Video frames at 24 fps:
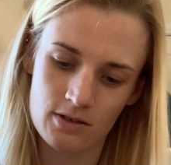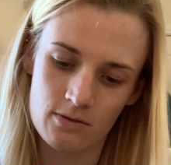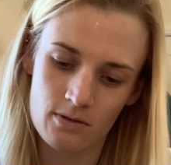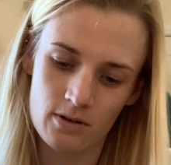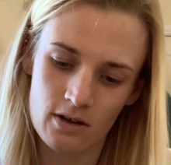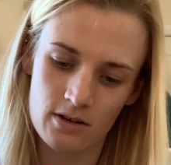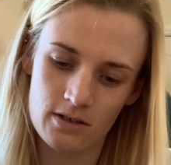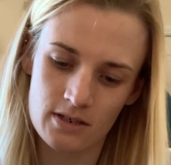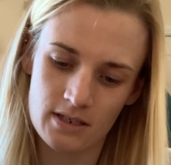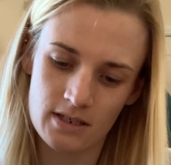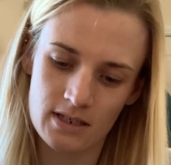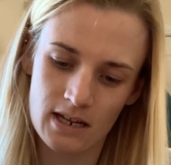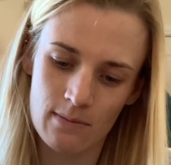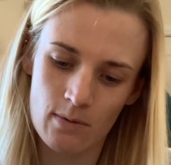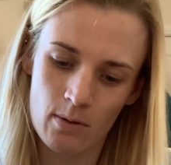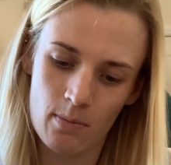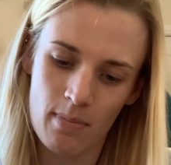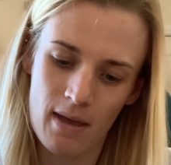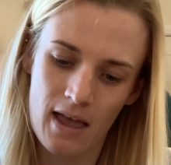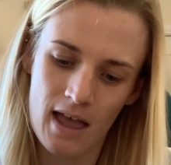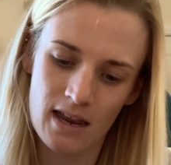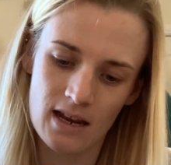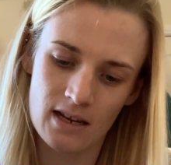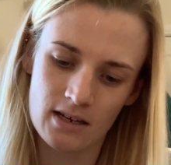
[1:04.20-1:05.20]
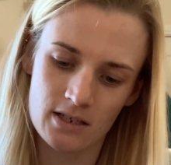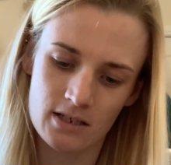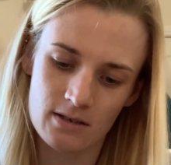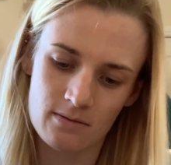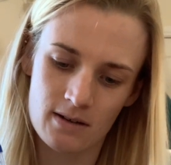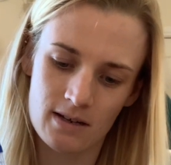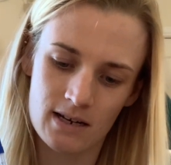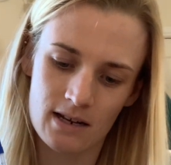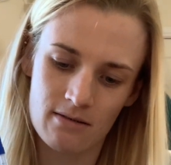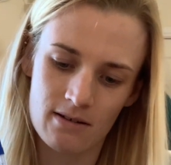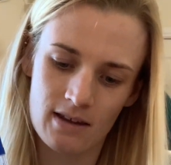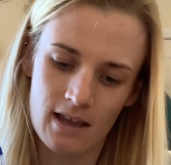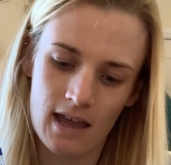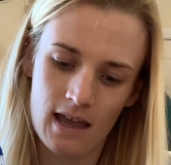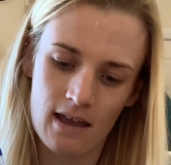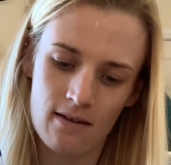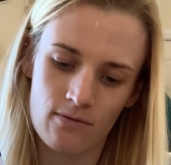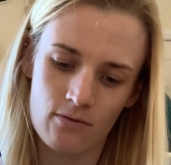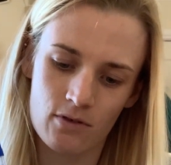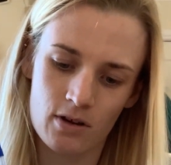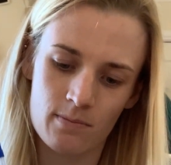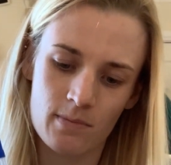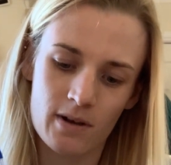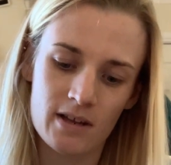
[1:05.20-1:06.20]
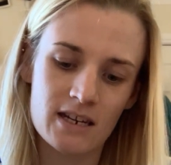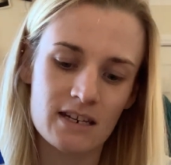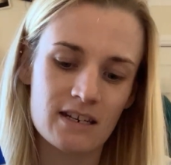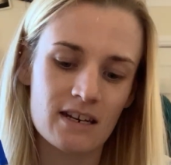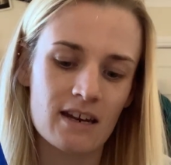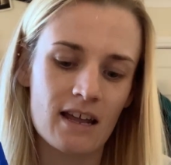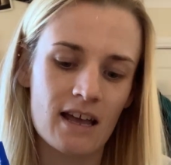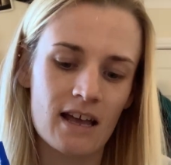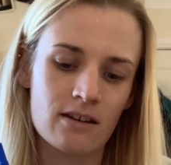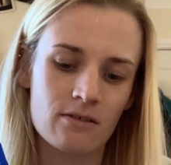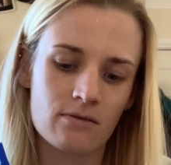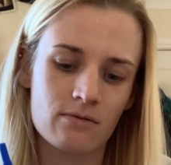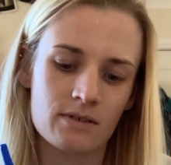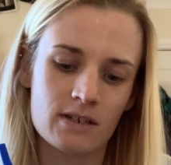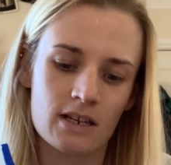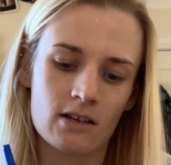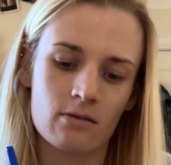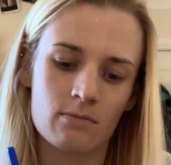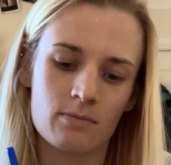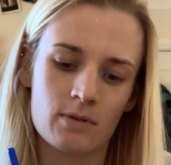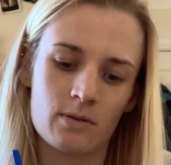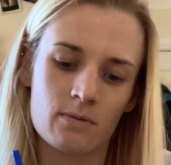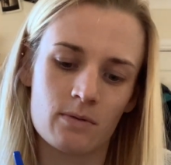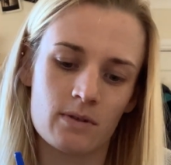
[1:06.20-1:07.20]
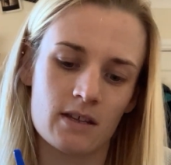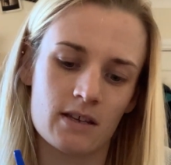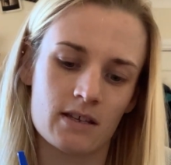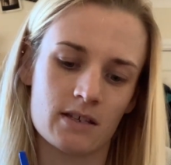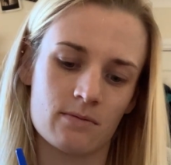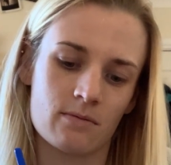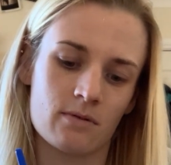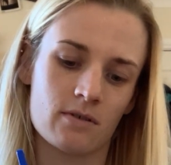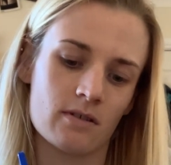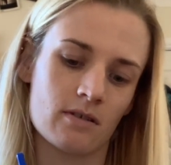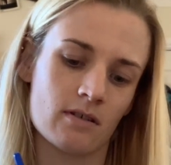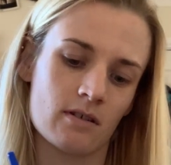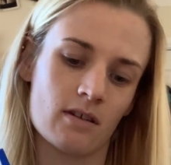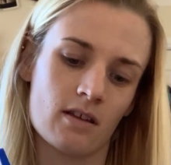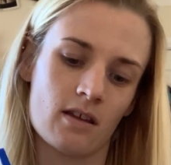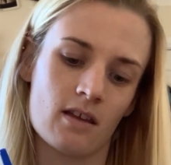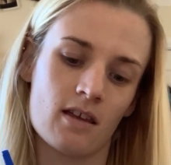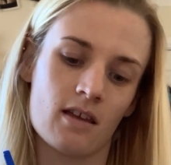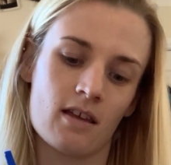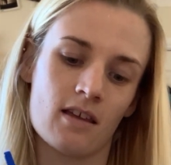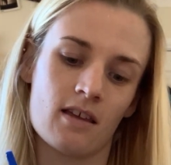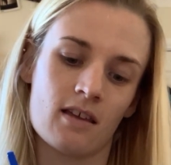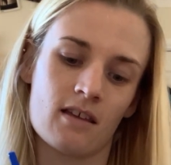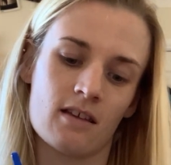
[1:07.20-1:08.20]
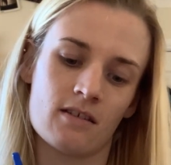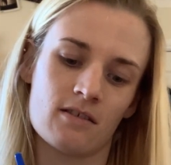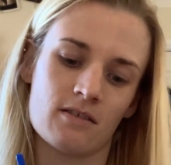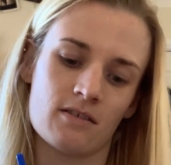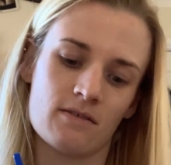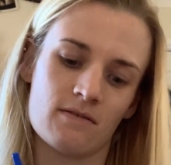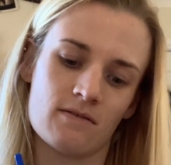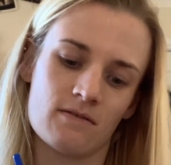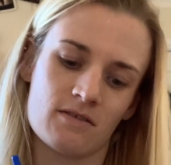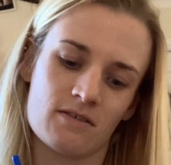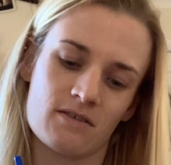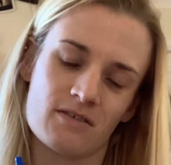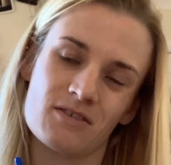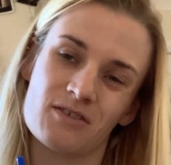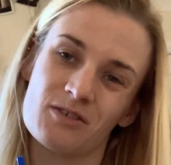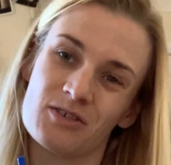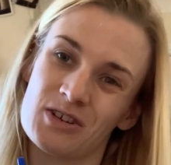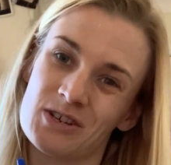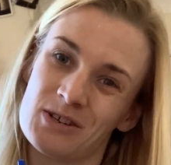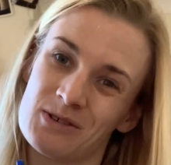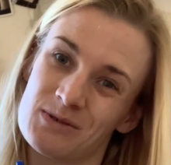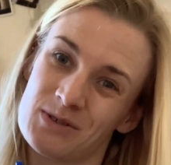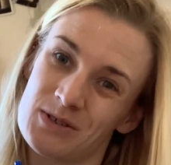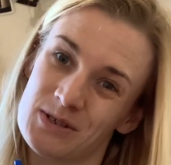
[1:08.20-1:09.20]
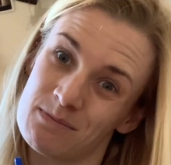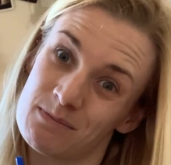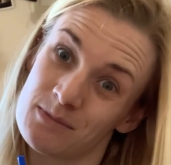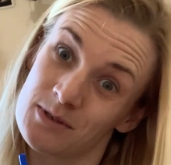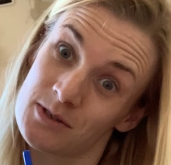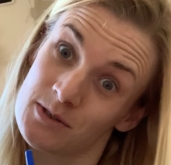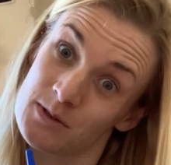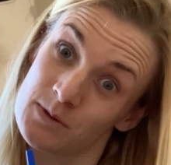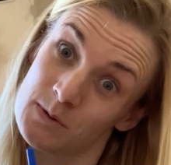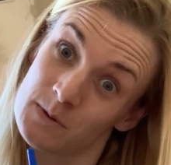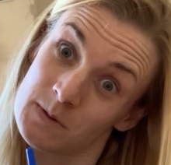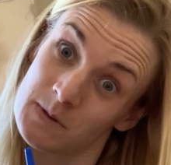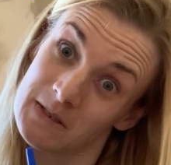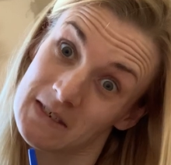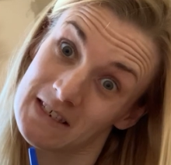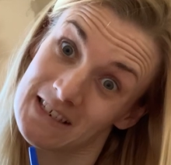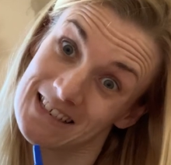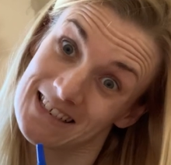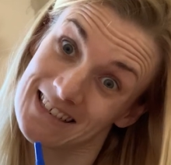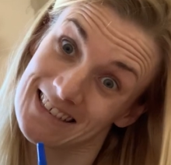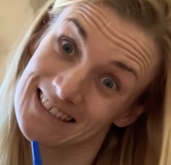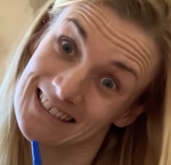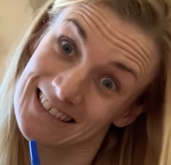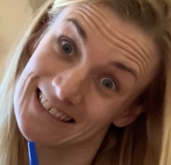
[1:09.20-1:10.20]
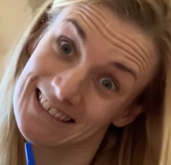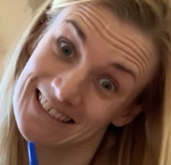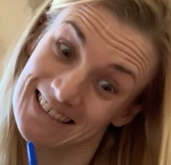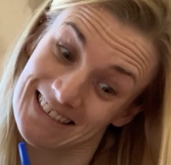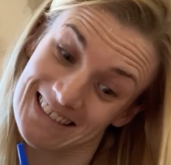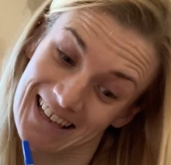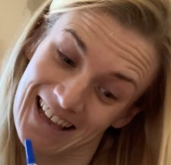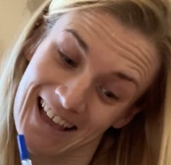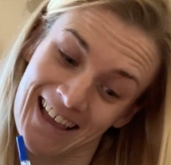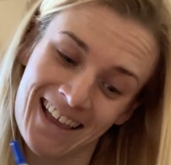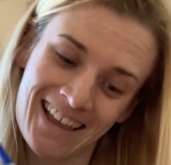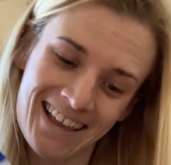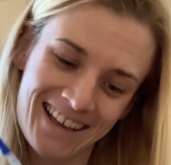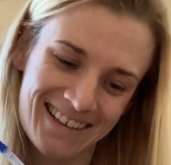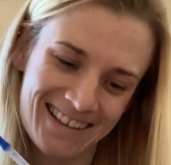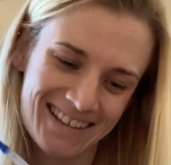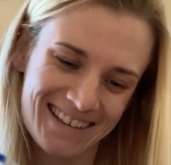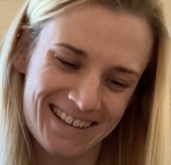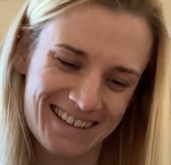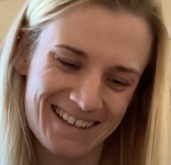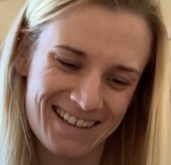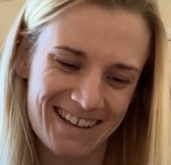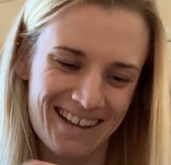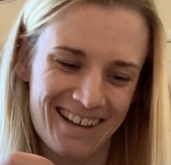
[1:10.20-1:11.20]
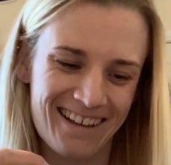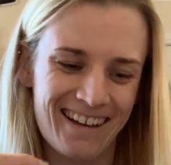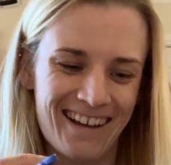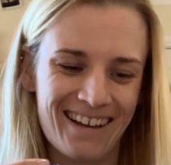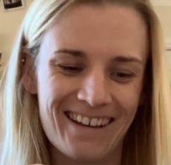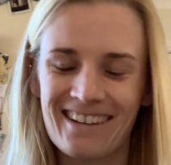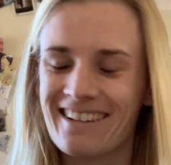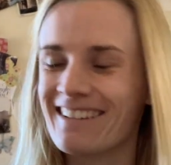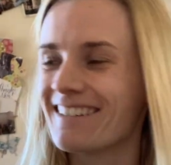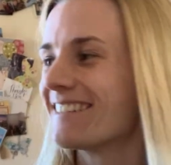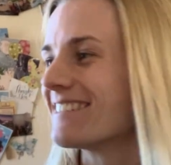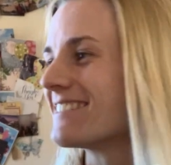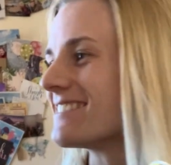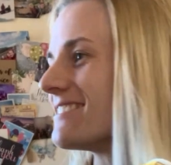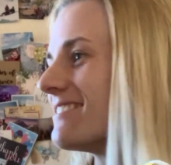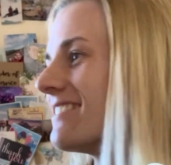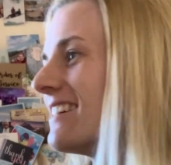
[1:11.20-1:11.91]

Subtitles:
you're going to stab a pen into it. Now careful, you might need an adult to help you with this one. Got to use your muscles. I can't do